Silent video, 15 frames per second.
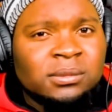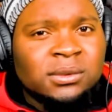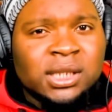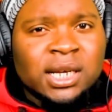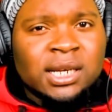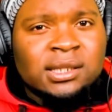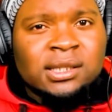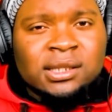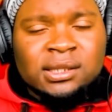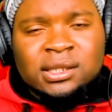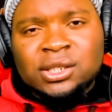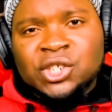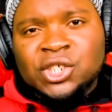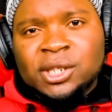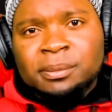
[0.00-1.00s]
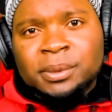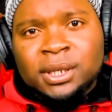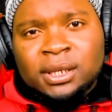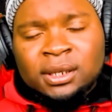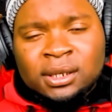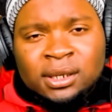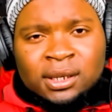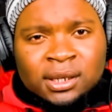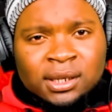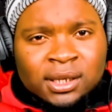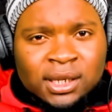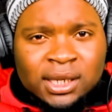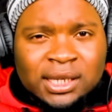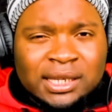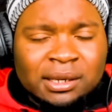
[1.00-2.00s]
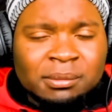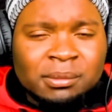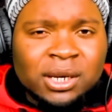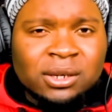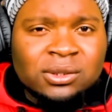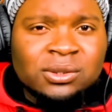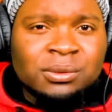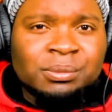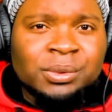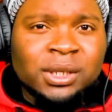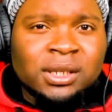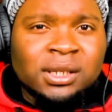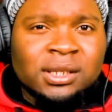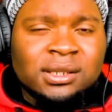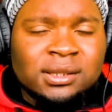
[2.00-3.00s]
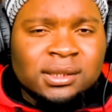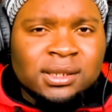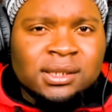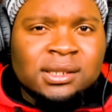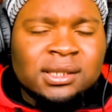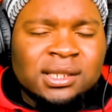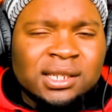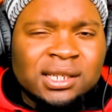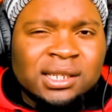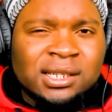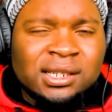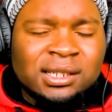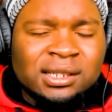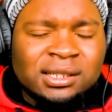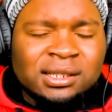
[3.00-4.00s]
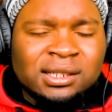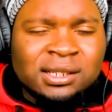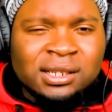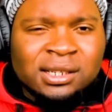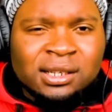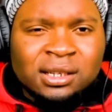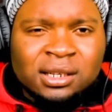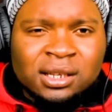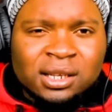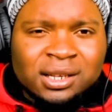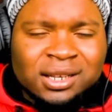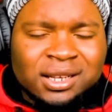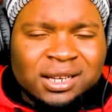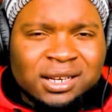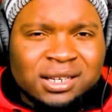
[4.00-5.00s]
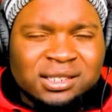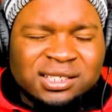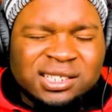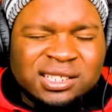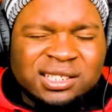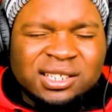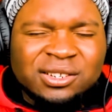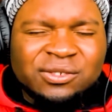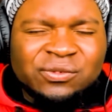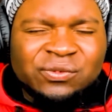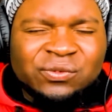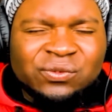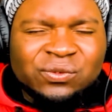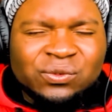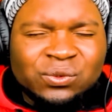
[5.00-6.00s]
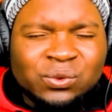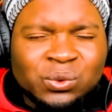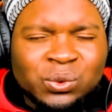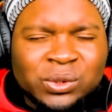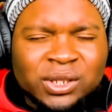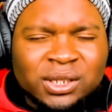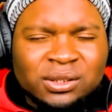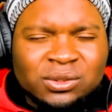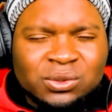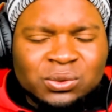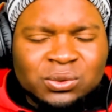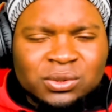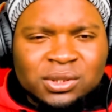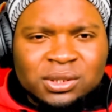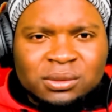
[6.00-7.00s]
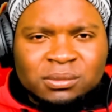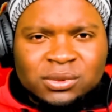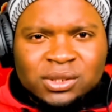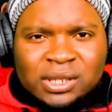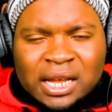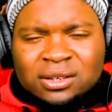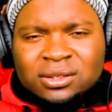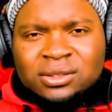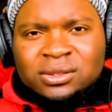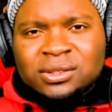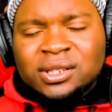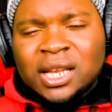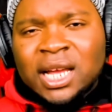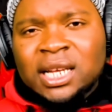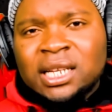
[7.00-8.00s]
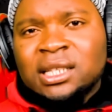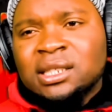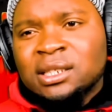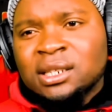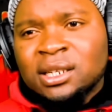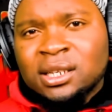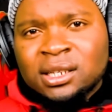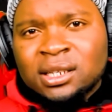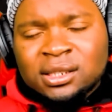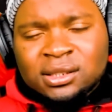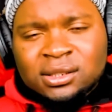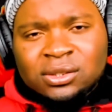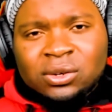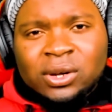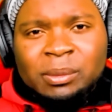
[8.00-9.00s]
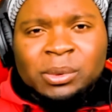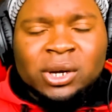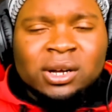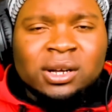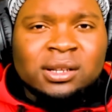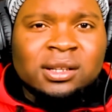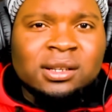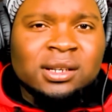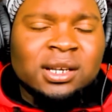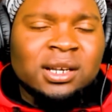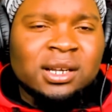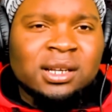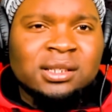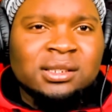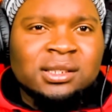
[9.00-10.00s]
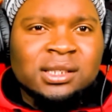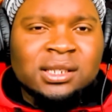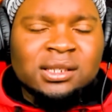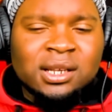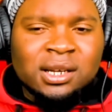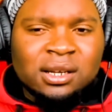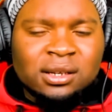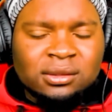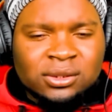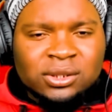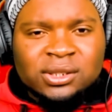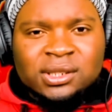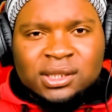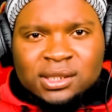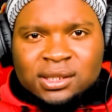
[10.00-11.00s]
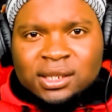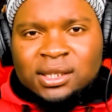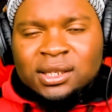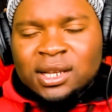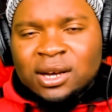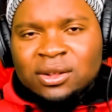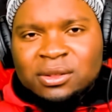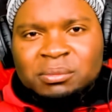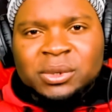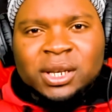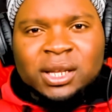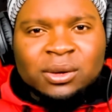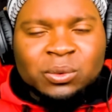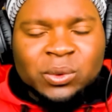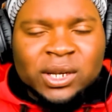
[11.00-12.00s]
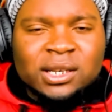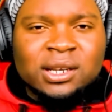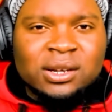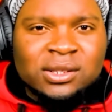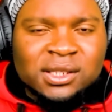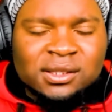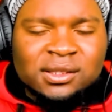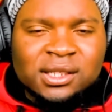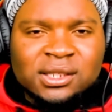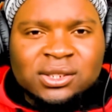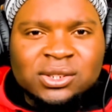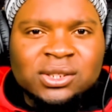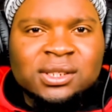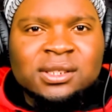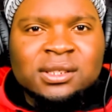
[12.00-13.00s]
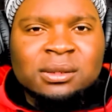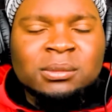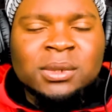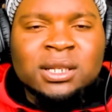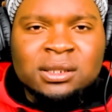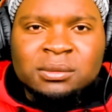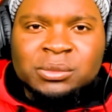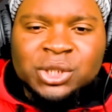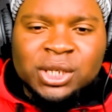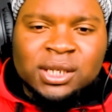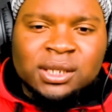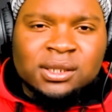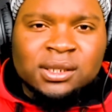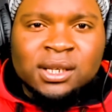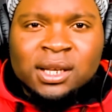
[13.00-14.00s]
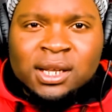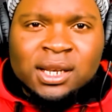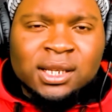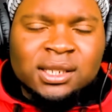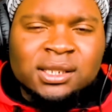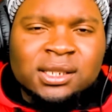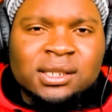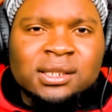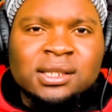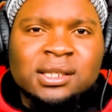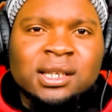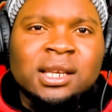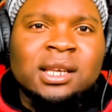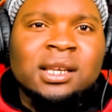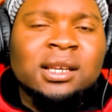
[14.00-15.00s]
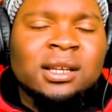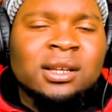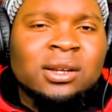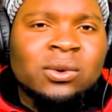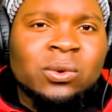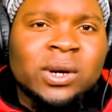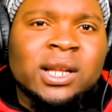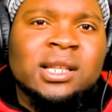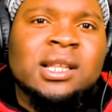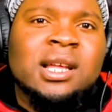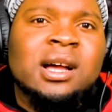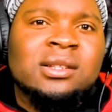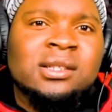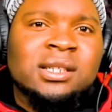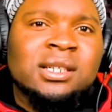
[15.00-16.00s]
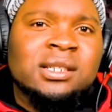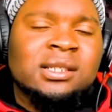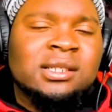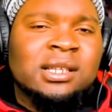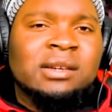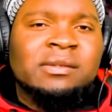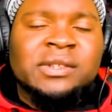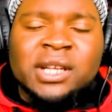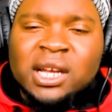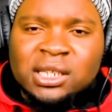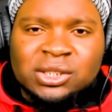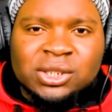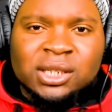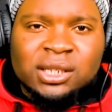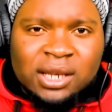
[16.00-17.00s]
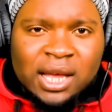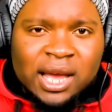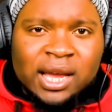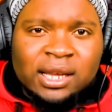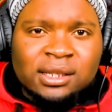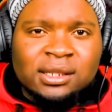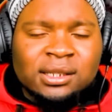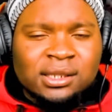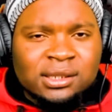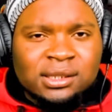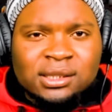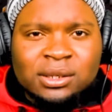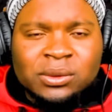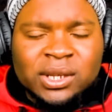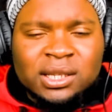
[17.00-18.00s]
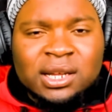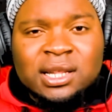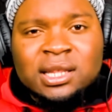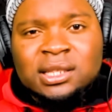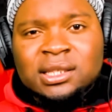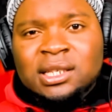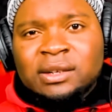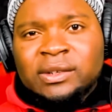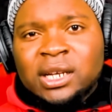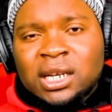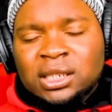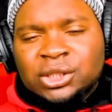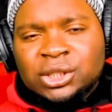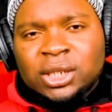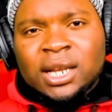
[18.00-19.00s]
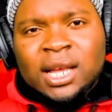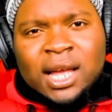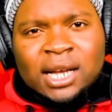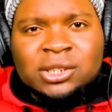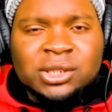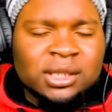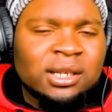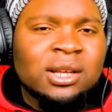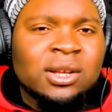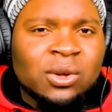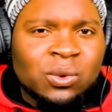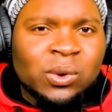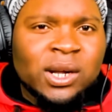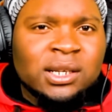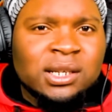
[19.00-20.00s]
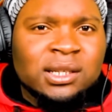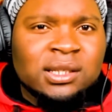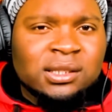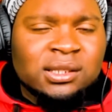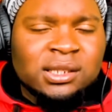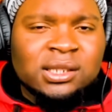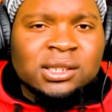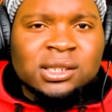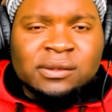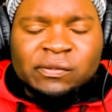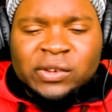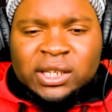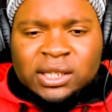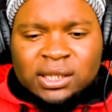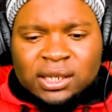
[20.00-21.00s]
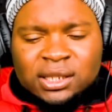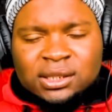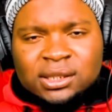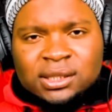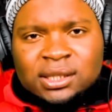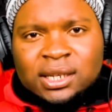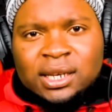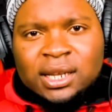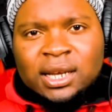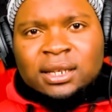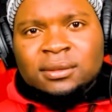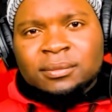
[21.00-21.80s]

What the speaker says: Taxes and shipping, it came out to be 1642 something around those lines. So about not 16,000, but like 1,600 and some change. Let's just say 1,700. Alright, let's just say 1,700. Actually, 1,650. Let's just say that.